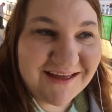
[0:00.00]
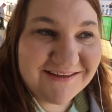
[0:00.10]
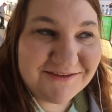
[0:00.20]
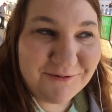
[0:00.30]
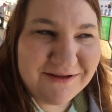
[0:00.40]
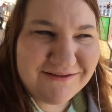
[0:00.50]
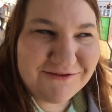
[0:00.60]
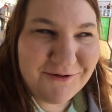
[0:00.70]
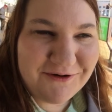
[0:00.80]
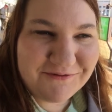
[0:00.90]
As the wind
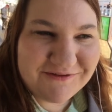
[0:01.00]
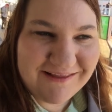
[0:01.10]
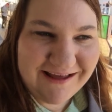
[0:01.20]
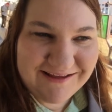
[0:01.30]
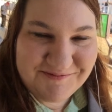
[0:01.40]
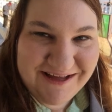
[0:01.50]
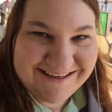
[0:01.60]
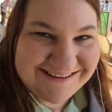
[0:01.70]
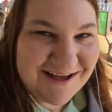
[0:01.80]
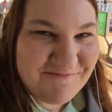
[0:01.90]
sort of slightly
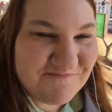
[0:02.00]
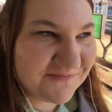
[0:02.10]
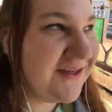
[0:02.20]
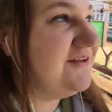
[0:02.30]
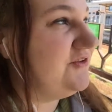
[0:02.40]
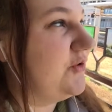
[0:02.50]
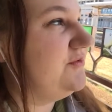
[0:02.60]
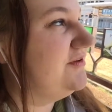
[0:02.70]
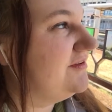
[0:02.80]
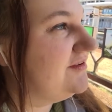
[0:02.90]
picks up. Don't,
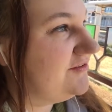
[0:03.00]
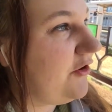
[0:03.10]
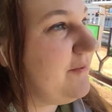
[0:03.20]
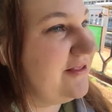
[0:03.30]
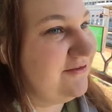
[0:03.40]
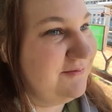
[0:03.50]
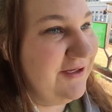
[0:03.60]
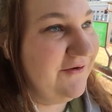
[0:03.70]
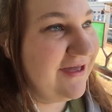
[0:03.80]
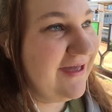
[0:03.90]
don't mess with
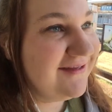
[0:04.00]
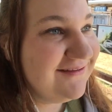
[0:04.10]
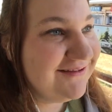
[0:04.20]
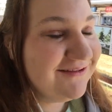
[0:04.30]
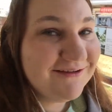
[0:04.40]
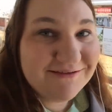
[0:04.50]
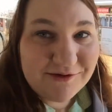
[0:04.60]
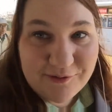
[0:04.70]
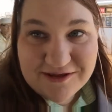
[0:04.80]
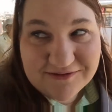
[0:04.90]
me, okay?
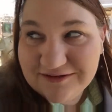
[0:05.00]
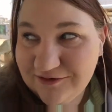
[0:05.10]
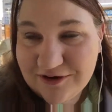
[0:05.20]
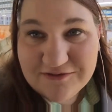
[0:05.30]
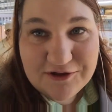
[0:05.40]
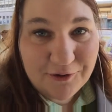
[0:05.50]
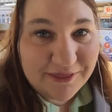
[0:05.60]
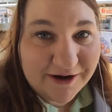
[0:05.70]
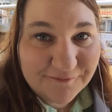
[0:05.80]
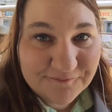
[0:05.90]
Don't even, don't even go there.